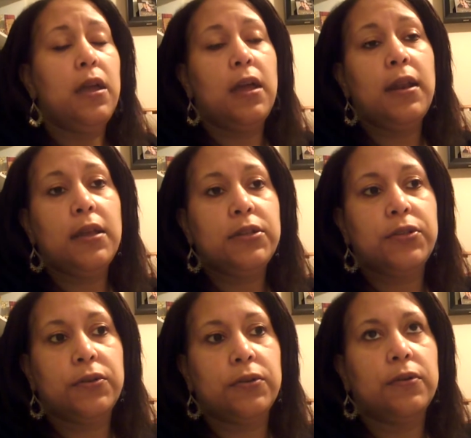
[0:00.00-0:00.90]
And that's
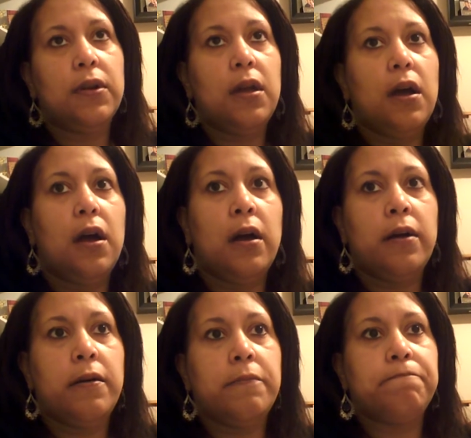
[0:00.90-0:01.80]
true.
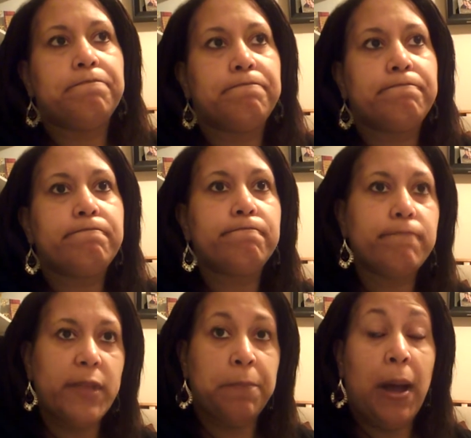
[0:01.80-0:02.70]

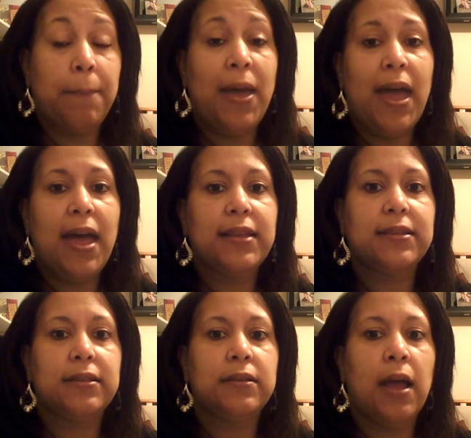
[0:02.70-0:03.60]
My
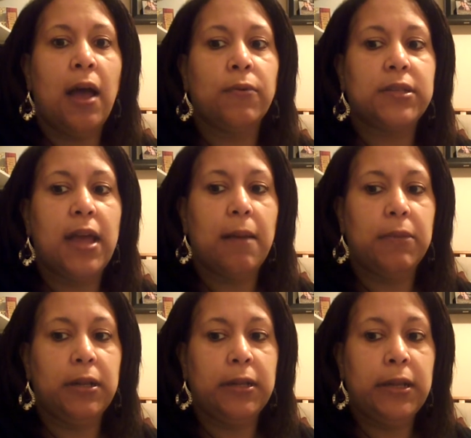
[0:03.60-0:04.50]
past, I was kind
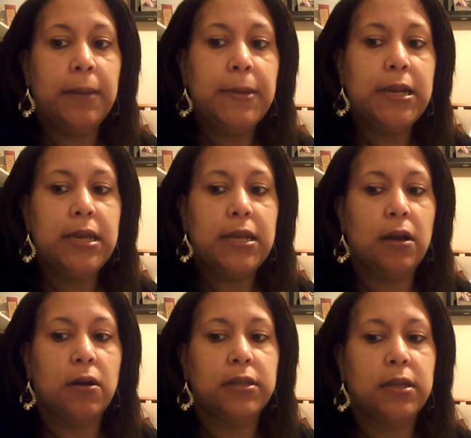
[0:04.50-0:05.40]
of limited
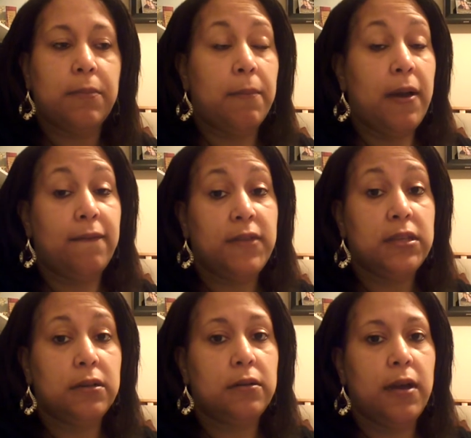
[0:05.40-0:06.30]
on some of my
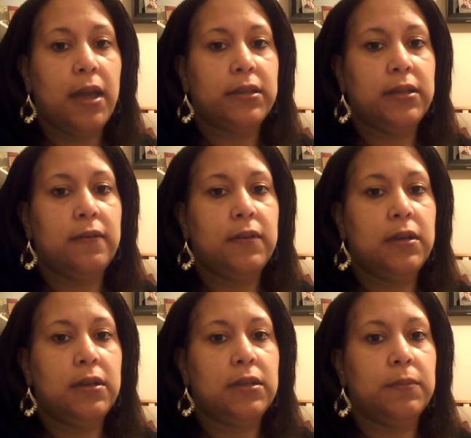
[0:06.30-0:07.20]
physical
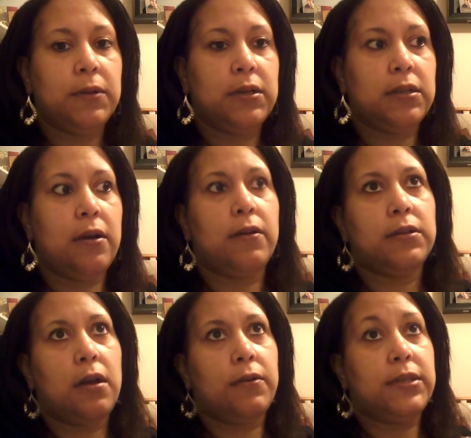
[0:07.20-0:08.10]
activities because I
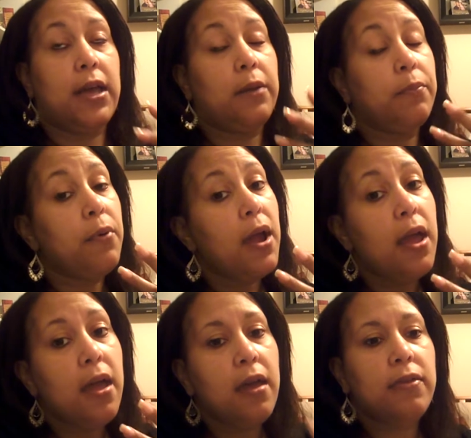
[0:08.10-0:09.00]
was always out of
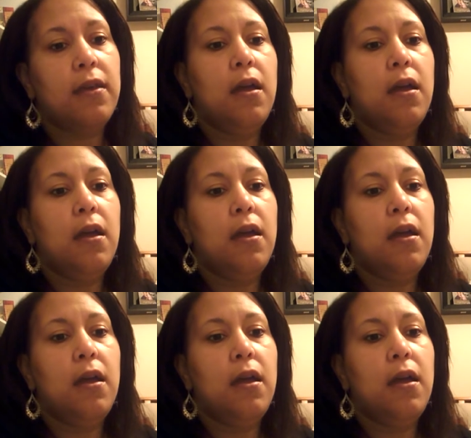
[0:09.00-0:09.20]
breath.